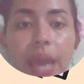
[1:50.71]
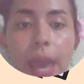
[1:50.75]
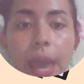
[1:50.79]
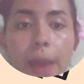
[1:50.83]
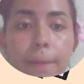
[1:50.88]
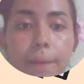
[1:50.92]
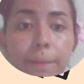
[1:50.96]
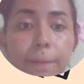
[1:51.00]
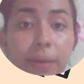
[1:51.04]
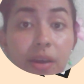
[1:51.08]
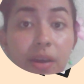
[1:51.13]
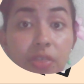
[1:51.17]

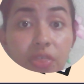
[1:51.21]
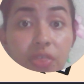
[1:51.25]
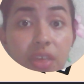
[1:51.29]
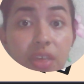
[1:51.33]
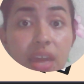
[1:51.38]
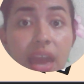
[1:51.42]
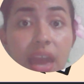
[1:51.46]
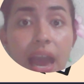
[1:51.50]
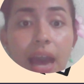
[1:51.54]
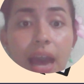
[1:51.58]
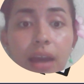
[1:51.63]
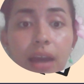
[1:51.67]
empathy
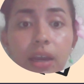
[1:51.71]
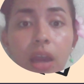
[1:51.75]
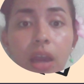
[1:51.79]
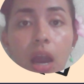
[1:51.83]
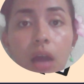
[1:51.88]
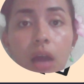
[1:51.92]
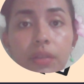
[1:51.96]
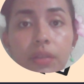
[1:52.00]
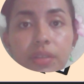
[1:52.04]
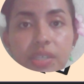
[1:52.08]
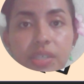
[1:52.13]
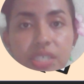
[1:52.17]
and
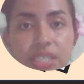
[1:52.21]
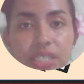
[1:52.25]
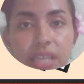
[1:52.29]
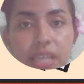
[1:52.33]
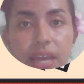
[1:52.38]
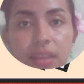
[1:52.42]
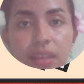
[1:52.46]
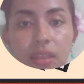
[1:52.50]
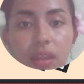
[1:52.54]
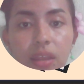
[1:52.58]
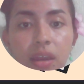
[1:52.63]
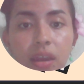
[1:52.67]

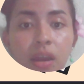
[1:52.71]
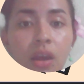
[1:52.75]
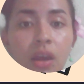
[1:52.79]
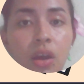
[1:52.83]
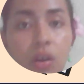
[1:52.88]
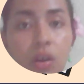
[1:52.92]
understanding